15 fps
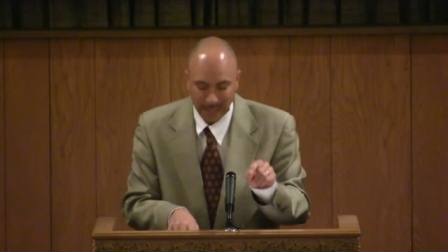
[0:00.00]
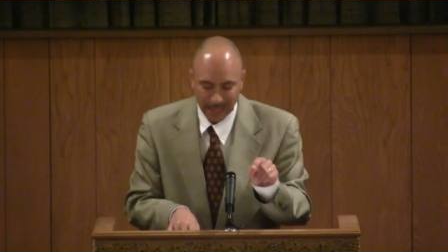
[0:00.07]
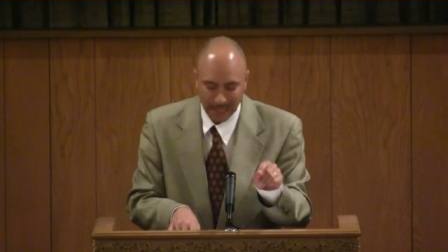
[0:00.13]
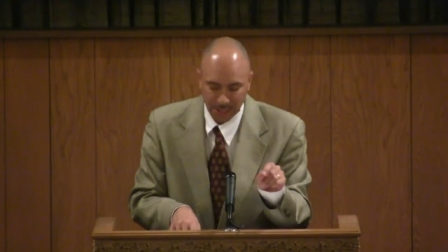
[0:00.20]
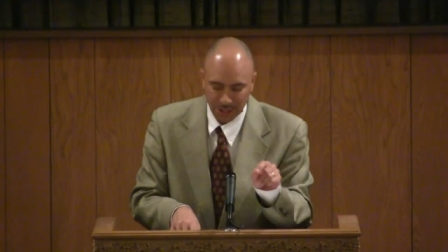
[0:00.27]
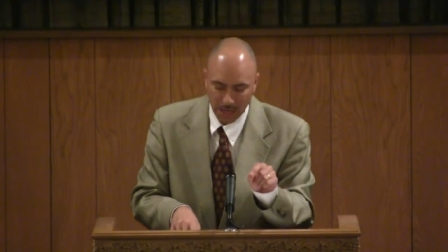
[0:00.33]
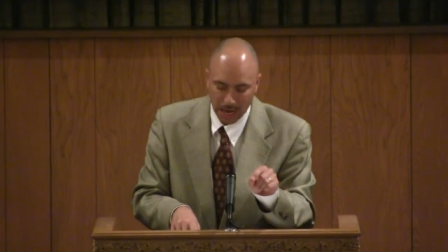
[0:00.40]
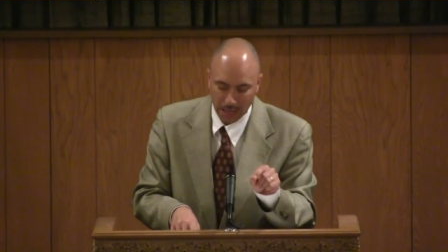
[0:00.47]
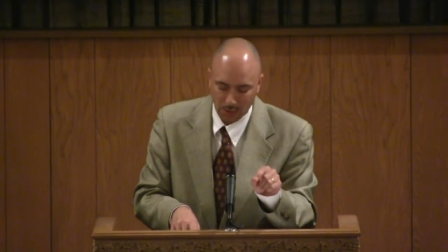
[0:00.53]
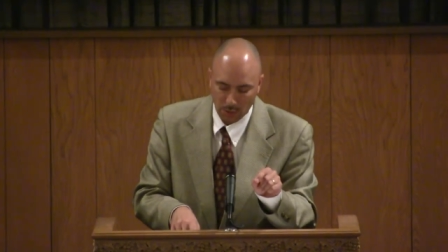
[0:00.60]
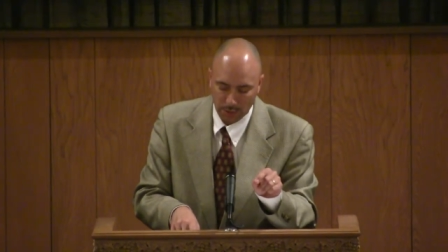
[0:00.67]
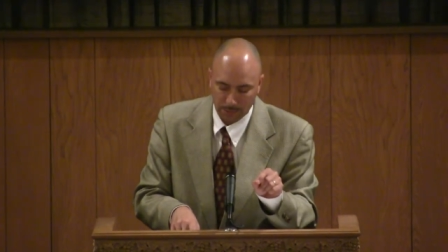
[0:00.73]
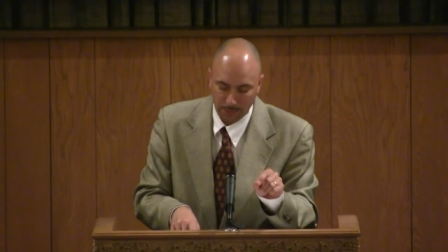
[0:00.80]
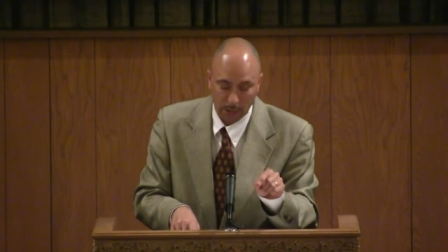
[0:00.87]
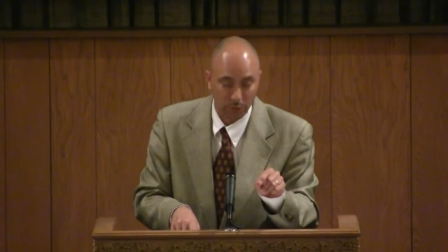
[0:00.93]
He shies away
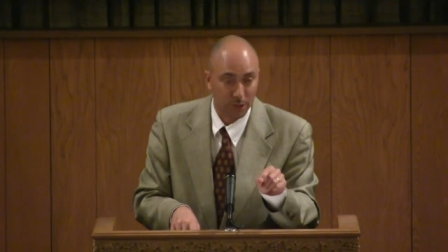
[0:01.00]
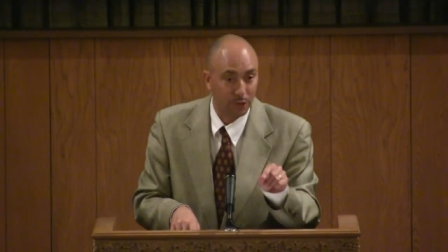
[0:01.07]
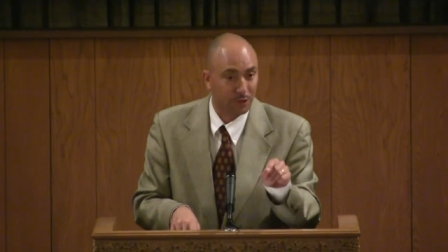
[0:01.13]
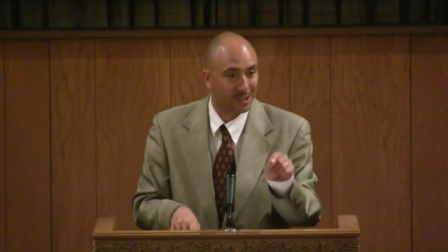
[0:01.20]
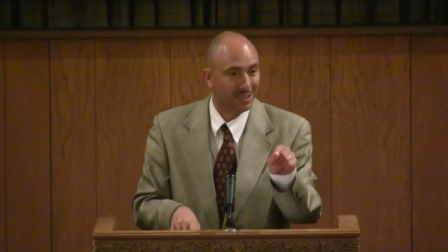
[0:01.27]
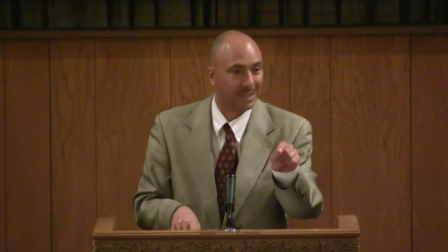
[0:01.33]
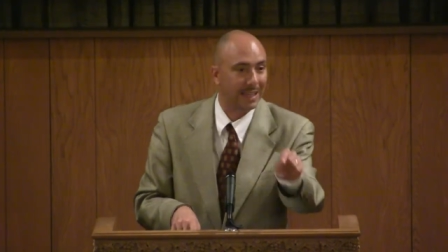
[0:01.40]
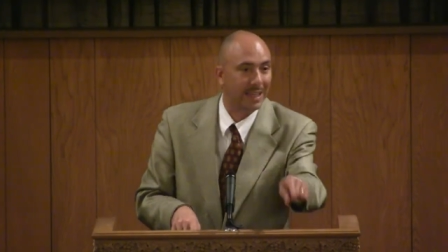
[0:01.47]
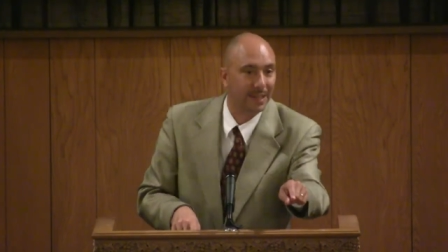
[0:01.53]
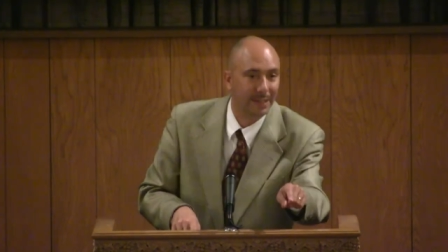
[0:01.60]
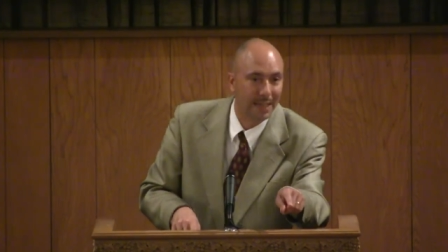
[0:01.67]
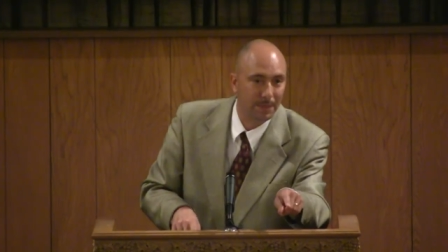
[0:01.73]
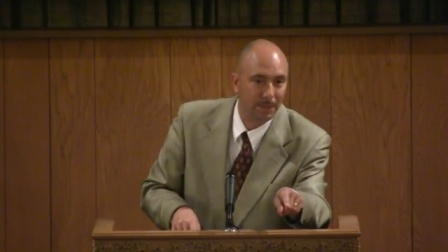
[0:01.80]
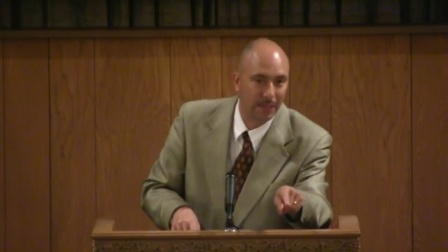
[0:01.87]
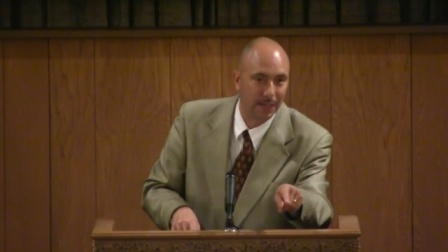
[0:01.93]
from those who see a
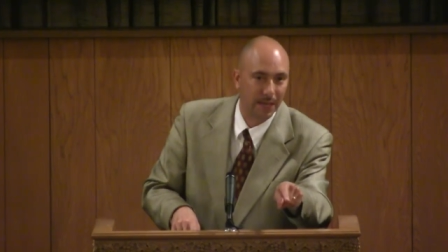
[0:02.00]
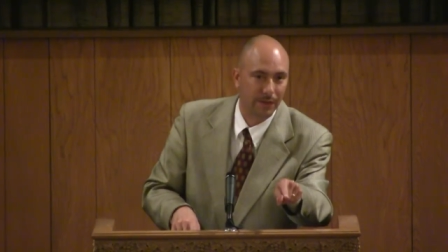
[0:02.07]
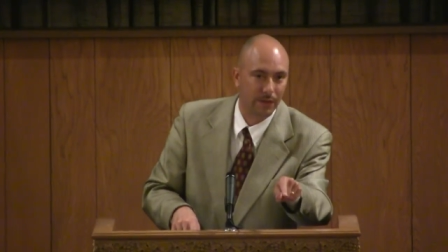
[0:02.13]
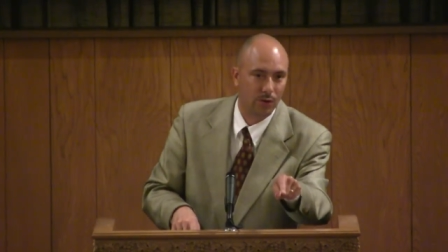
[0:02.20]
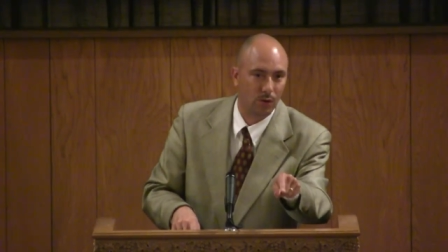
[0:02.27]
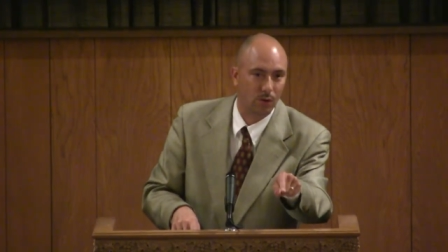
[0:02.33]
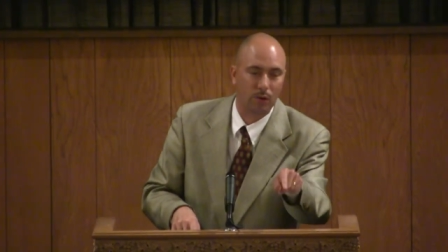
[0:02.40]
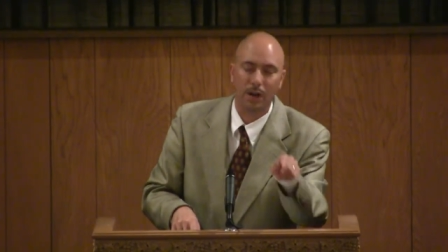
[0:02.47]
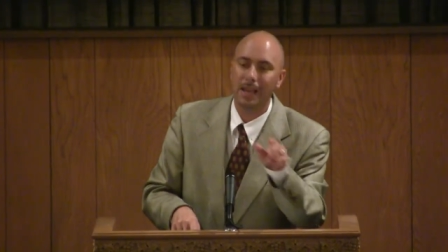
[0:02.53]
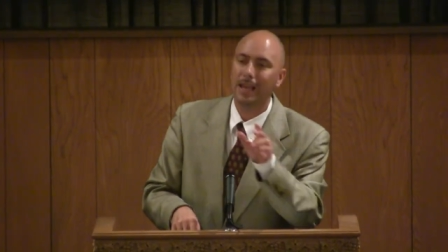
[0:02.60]
demon in every corner.